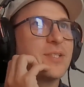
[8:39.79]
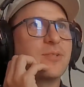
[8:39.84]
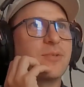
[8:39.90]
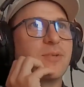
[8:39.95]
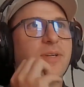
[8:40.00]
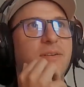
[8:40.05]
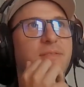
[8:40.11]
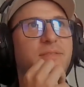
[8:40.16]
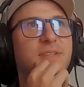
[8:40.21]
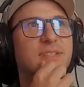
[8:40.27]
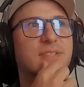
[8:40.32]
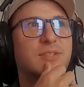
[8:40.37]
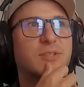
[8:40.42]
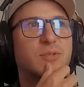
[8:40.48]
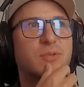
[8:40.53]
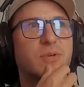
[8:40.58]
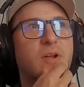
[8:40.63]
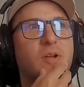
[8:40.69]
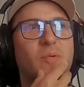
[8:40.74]
sword if this
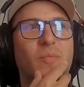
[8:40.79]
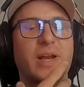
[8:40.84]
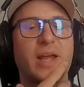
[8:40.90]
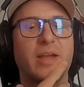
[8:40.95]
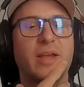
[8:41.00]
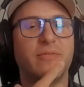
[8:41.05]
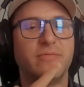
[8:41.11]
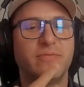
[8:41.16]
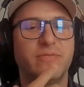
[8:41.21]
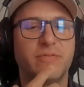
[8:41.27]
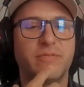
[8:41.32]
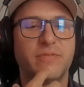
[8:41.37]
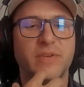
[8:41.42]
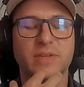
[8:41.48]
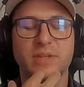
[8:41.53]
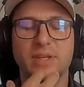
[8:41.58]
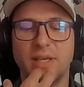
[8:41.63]
is wrong, but I feel